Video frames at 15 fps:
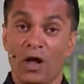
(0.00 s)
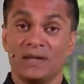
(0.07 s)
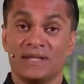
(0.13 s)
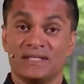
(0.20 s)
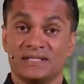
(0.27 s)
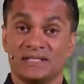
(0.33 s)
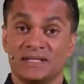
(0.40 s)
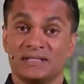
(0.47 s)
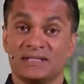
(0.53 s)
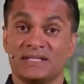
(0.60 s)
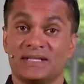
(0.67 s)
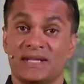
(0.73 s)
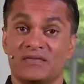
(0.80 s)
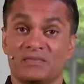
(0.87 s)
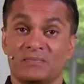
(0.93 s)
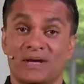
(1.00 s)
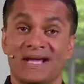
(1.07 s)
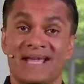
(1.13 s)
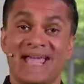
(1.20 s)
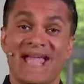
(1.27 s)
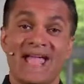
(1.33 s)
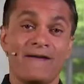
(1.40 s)
incidence is given by
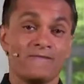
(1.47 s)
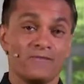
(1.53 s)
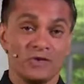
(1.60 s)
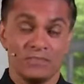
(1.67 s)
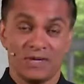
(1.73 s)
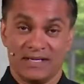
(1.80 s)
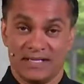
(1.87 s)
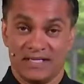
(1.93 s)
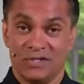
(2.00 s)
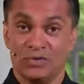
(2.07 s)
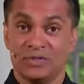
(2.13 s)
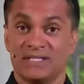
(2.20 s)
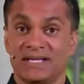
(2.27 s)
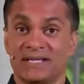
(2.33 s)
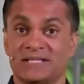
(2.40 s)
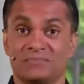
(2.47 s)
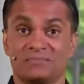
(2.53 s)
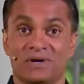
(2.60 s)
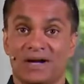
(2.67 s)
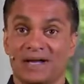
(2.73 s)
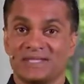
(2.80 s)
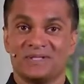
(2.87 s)
everybody who tests
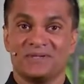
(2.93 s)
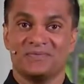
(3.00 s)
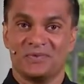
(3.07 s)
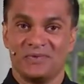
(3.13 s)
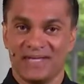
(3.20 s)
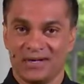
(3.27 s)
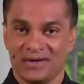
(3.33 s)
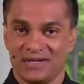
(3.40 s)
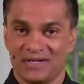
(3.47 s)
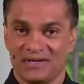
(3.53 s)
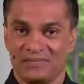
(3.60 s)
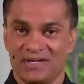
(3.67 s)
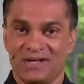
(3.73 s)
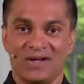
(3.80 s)
positive for the outcome,